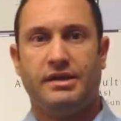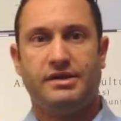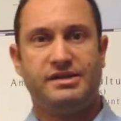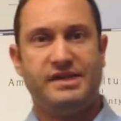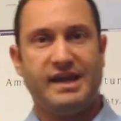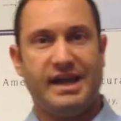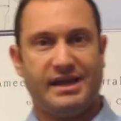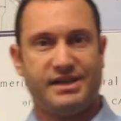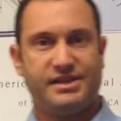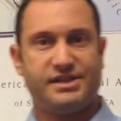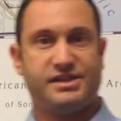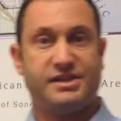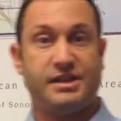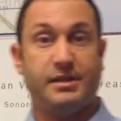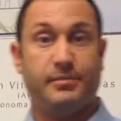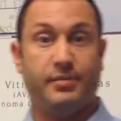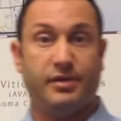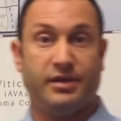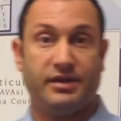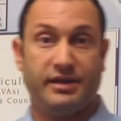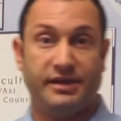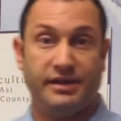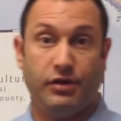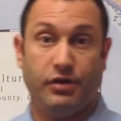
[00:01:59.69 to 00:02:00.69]
Decks
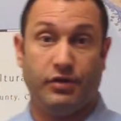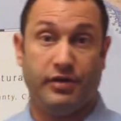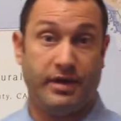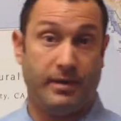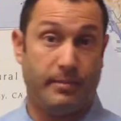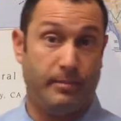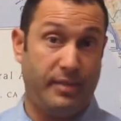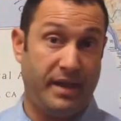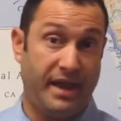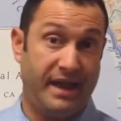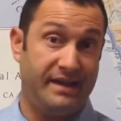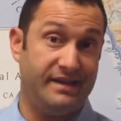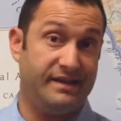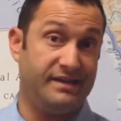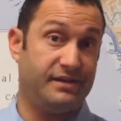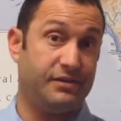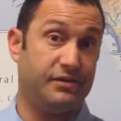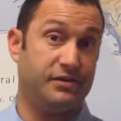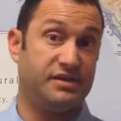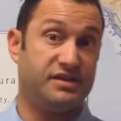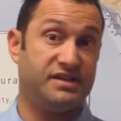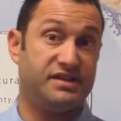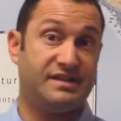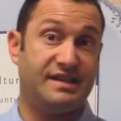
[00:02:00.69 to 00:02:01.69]
typically don't get painted
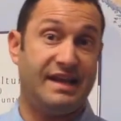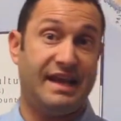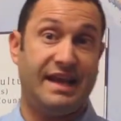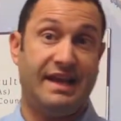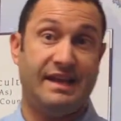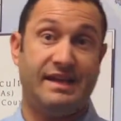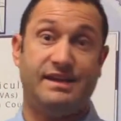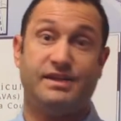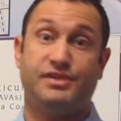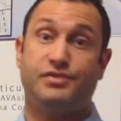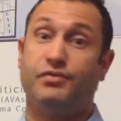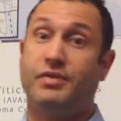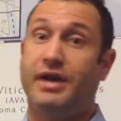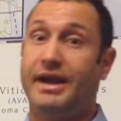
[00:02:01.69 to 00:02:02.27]
or stained as